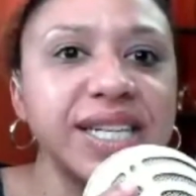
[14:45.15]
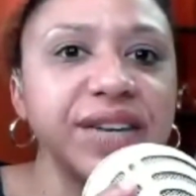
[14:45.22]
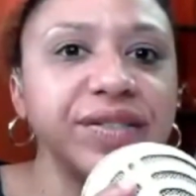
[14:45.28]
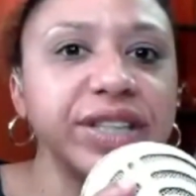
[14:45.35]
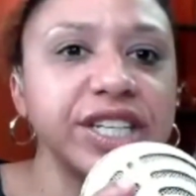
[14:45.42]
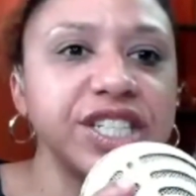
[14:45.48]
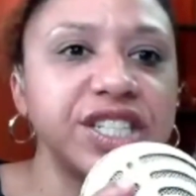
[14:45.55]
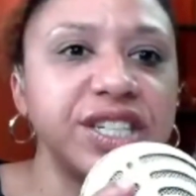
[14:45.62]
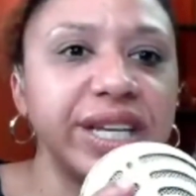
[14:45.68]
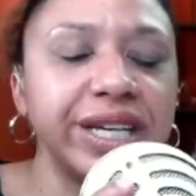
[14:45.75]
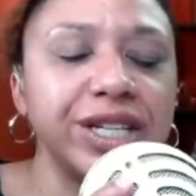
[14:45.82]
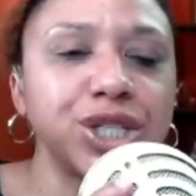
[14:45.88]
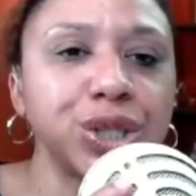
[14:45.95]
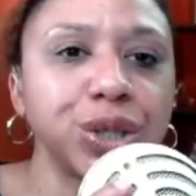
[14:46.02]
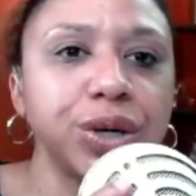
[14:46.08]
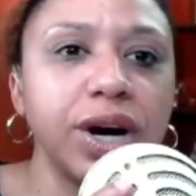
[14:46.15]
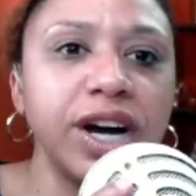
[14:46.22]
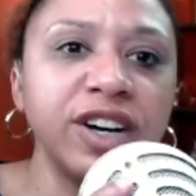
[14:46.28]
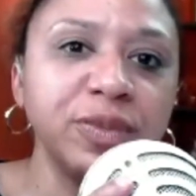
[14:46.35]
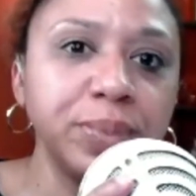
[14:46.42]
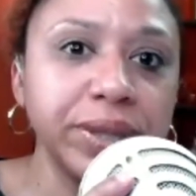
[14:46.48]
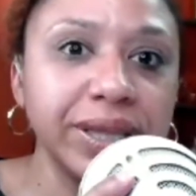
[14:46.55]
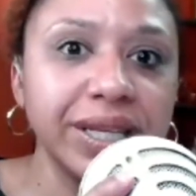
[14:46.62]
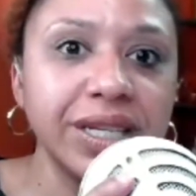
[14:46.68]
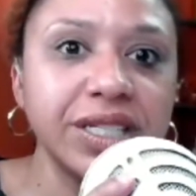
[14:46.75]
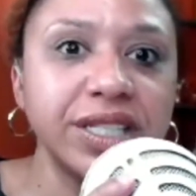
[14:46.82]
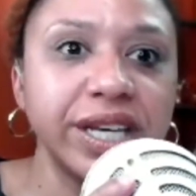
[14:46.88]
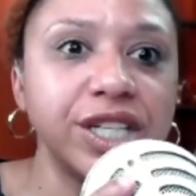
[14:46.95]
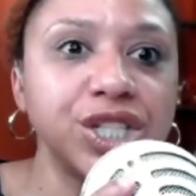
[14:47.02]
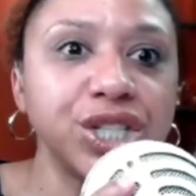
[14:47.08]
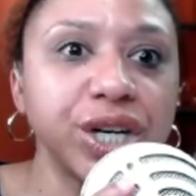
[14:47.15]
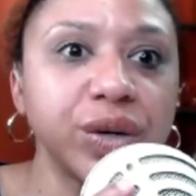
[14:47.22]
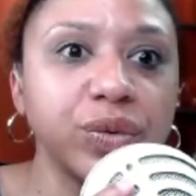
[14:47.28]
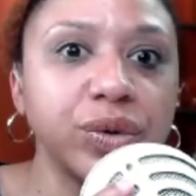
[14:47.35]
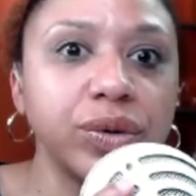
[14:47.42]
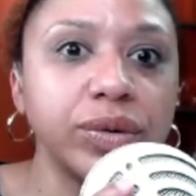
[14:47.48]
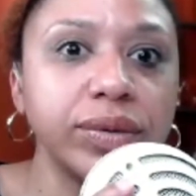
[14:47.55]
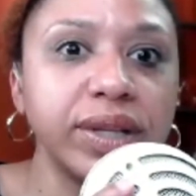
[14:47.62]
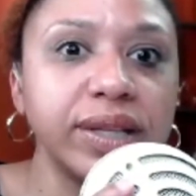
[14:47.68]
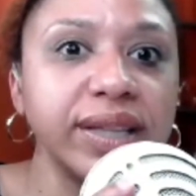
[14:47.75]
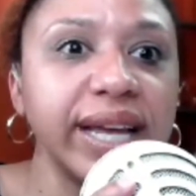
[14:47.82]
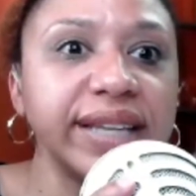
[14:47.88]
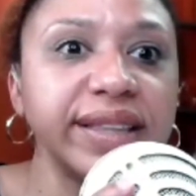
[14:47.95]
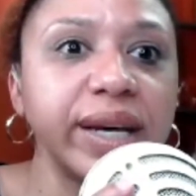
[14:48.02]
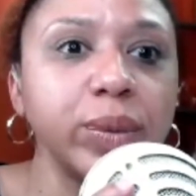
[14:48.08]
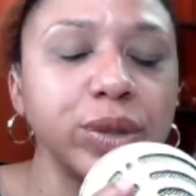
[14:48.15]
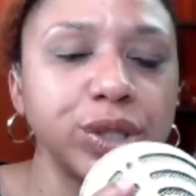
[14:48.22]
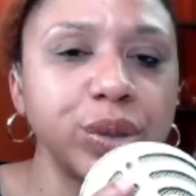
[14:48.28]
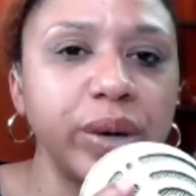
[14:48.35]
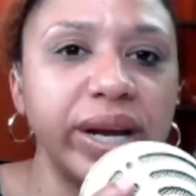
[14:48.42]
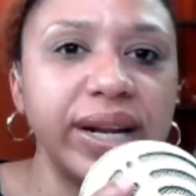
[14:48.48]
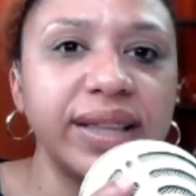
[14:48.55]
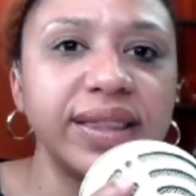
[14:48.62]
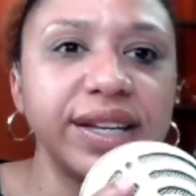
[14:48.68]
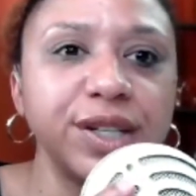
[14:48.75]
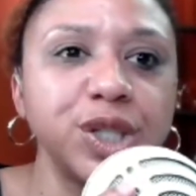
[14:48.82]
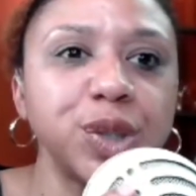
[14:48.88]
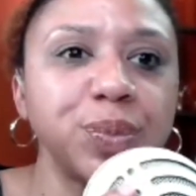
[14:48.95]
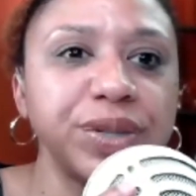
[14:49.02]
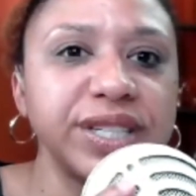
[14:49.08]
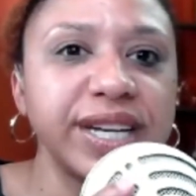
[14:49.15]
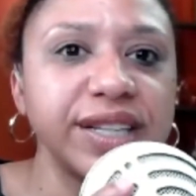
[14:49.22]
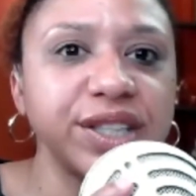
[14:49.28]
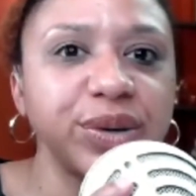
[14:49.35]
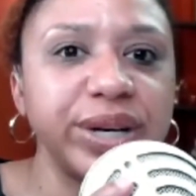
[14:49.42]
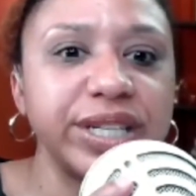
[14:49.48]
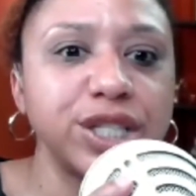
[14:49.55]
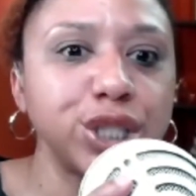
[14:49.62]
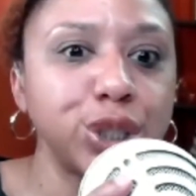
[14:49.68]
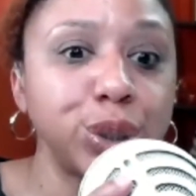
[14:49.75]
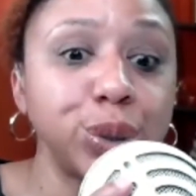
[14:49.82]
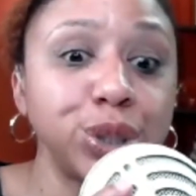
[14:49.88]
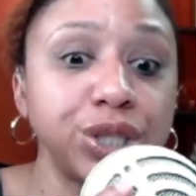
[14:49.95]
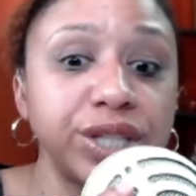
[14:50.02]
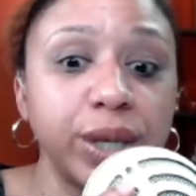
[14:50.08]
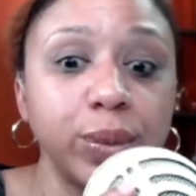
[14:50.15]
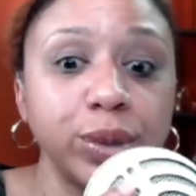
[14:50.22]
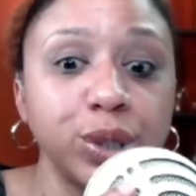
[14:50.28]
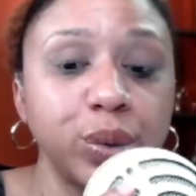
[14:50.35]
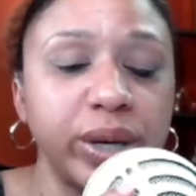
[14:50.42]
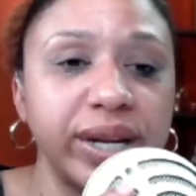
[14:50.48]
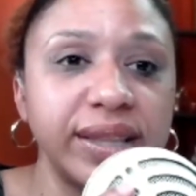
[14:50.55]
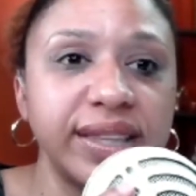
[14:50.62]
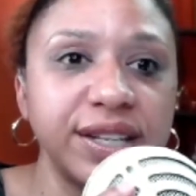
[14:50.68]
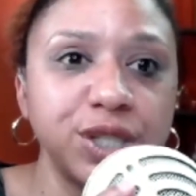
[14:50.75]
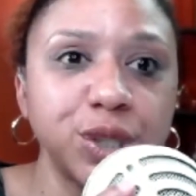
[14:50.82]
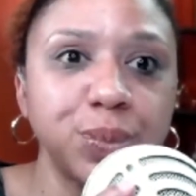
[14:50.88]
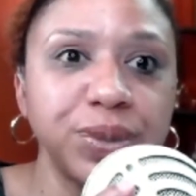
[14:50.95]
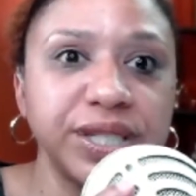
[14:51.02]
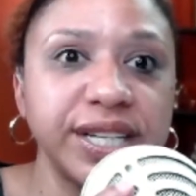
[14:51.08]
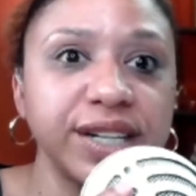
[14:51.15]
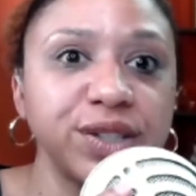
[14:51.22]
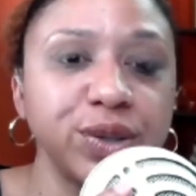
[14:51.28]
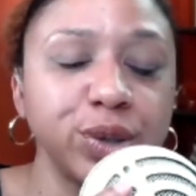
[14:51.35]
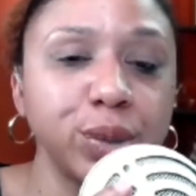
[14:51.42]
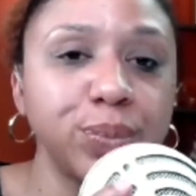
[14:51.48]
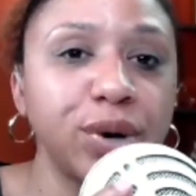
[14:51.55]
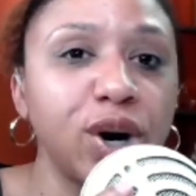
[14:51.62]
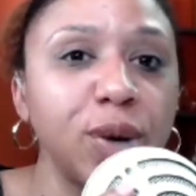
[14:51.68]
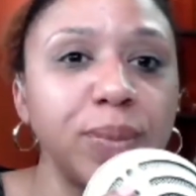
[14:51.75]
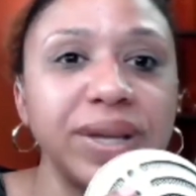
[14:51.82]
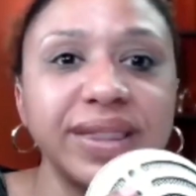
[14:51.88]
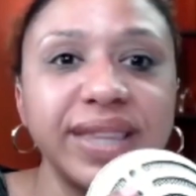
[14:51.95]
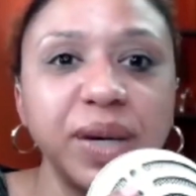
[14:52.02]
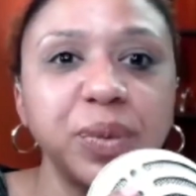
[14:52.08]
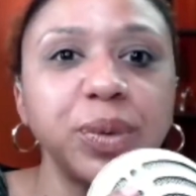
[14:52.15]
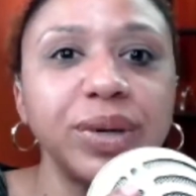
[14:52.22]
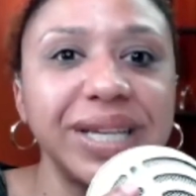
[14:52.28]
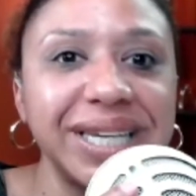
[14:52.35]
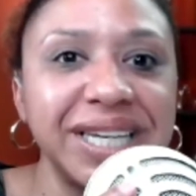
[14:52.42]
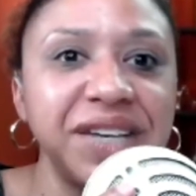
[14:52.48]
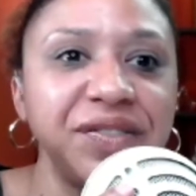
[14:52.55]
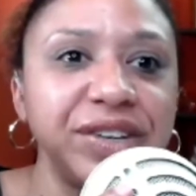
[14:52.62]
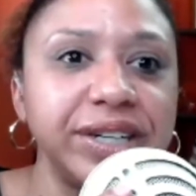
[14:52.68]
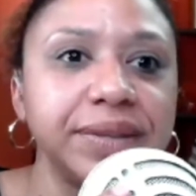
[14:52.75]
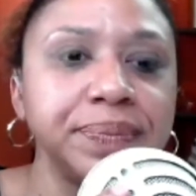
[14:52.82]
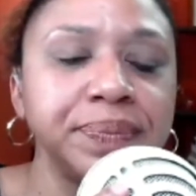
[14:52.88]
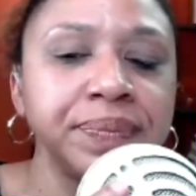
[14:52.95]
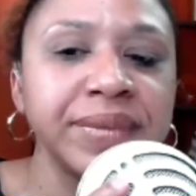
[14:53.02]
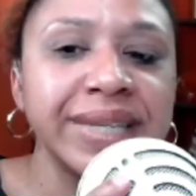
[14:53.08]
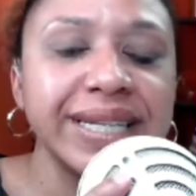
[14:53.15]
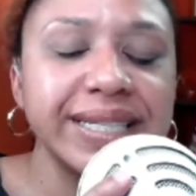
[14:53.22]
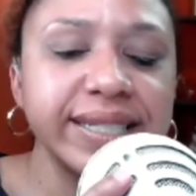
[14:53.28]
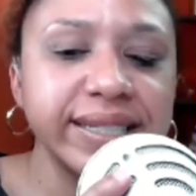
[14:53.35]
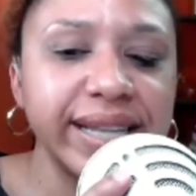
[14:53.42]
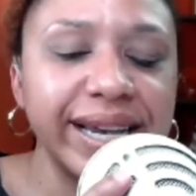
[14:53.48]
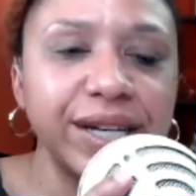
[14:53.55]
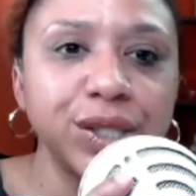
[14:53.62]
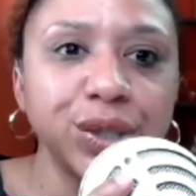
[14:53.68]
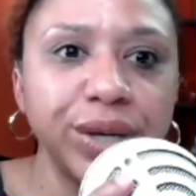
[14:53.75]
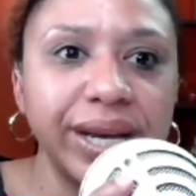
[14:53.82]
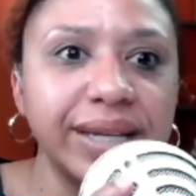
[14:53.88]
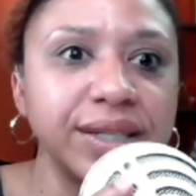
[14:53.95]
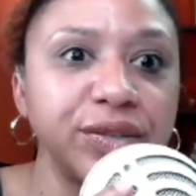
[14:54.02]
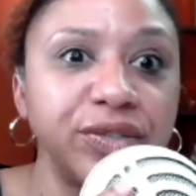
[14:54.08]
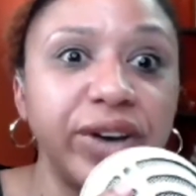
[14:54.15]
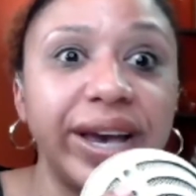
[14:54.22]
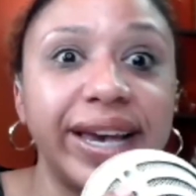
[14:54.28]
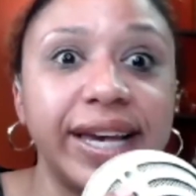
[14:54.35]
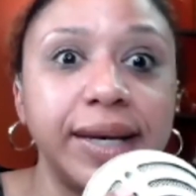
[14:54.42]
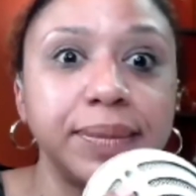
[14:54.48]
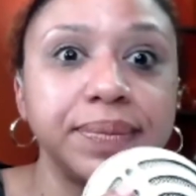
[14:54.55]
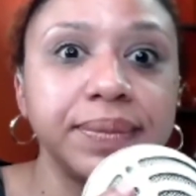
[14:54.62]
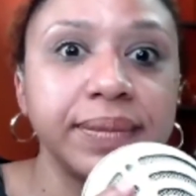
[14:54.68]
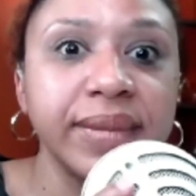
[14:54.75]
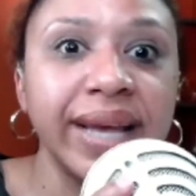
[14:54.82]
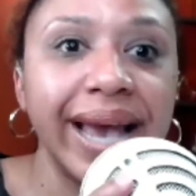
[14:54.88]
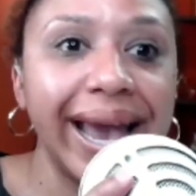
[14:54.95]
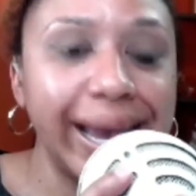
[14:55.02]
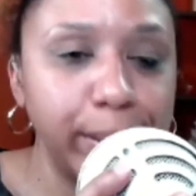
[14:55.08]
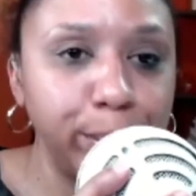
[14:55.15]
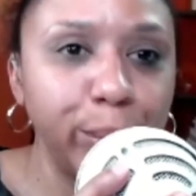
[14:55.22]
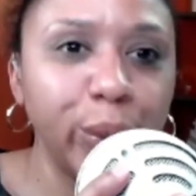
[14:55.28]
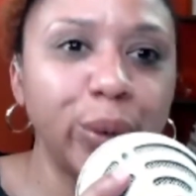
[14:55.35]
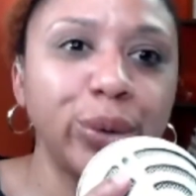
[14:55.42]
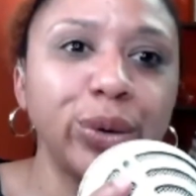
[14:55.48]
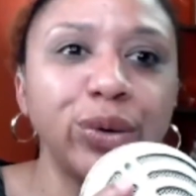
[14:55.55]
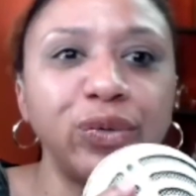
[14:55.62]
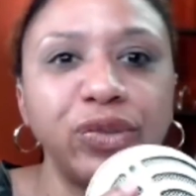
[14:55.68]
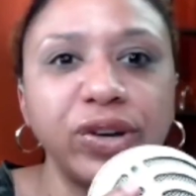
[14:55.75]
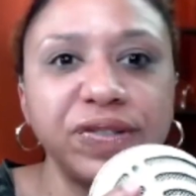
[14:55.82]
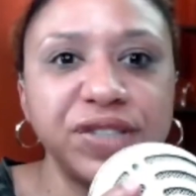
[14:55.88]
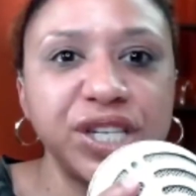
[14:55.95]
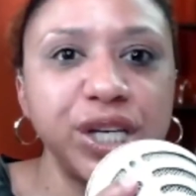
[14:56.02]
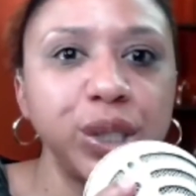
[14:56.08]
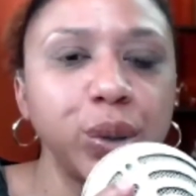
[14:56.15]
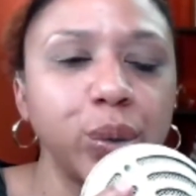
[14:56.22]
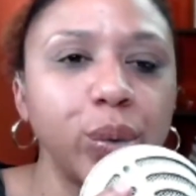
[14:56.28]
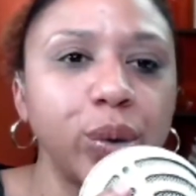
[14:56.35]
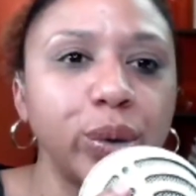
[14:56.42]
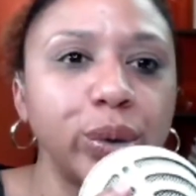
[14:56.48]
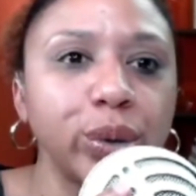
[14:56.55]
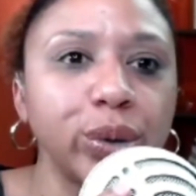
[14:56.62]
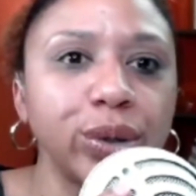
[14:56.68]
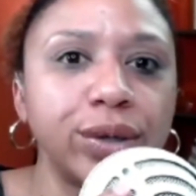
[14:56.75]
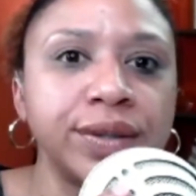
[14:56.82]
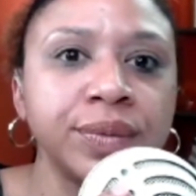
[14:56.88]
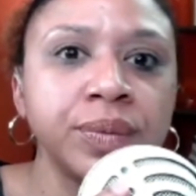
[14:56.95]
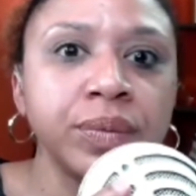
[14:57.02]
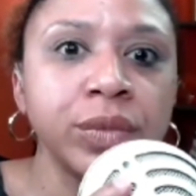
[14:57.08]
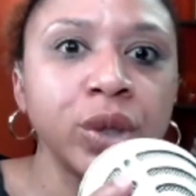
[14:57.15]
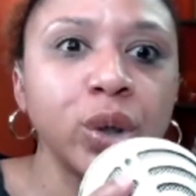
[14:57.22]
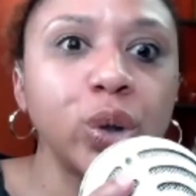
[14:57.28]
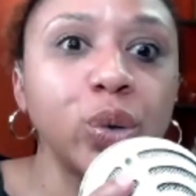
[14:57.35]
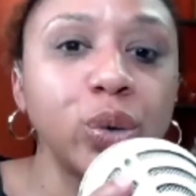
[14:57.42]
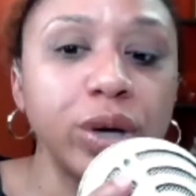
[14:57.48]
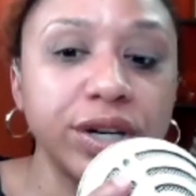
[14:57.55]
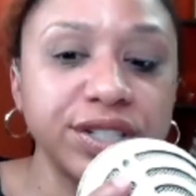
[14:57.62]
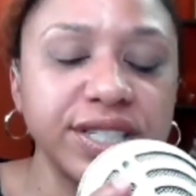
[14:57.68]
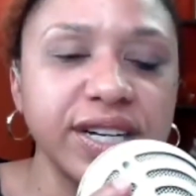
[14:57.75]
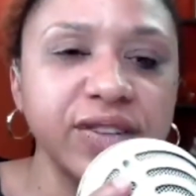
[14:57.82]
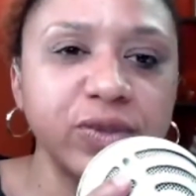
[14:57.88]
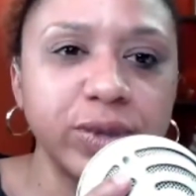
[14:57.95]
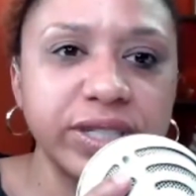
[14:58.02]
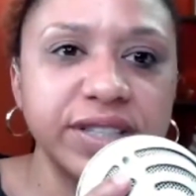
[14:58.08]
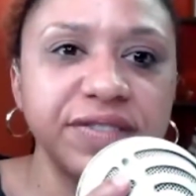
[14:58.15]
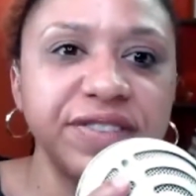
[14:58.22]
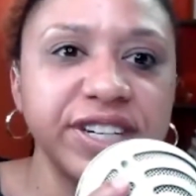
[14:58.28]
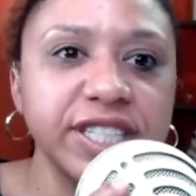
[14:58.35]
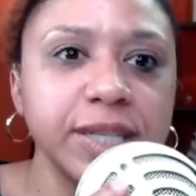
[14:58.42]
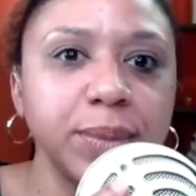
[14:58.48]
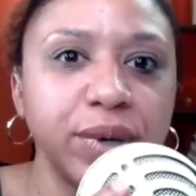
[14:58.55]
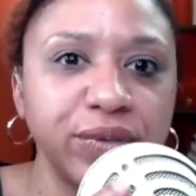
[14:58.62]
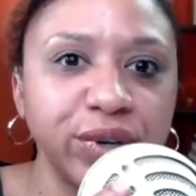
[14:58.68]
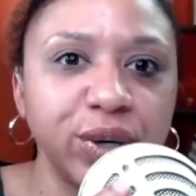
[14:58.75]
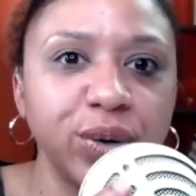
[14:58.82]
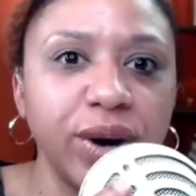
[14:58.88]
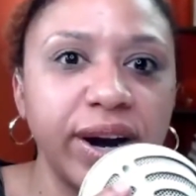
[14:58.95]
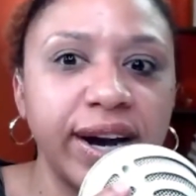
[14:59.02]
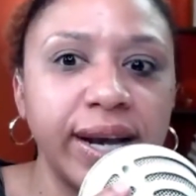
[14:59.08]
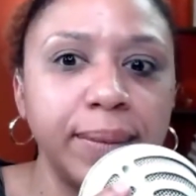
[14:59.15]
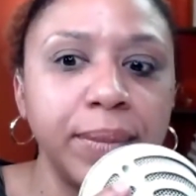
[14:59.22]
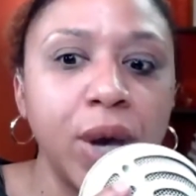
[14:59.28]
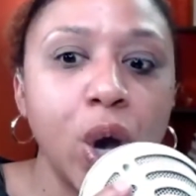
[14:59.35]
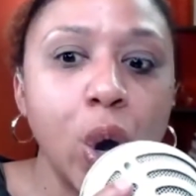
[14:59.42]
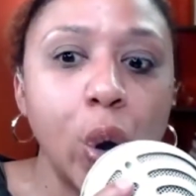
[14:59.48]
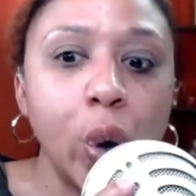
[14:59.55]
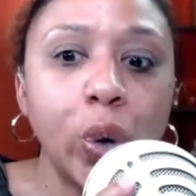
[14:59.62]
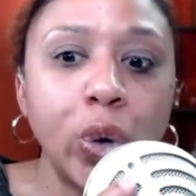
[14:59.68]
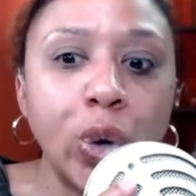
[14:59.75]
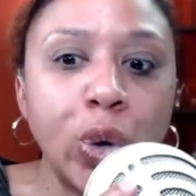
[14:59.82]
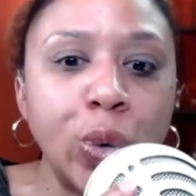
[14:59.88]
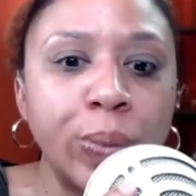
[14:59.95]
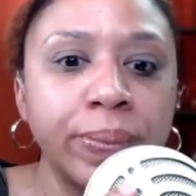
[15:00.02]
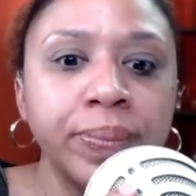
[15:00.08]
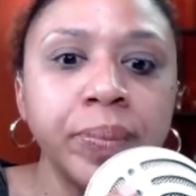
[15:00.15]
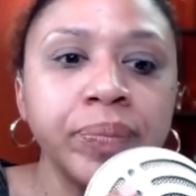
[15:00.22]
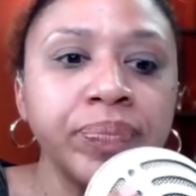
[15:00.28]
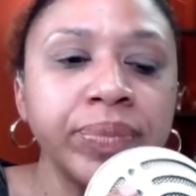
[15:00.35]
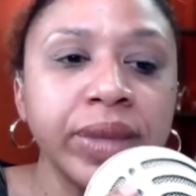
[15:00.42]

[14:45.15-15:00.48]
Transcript: and devilish nature of police in general. Like, they will do anything to protect their institution. They will do anything to protect their department. They will even slander and defame a murdered 15-year-old girl who herself was the victim of a crime, whom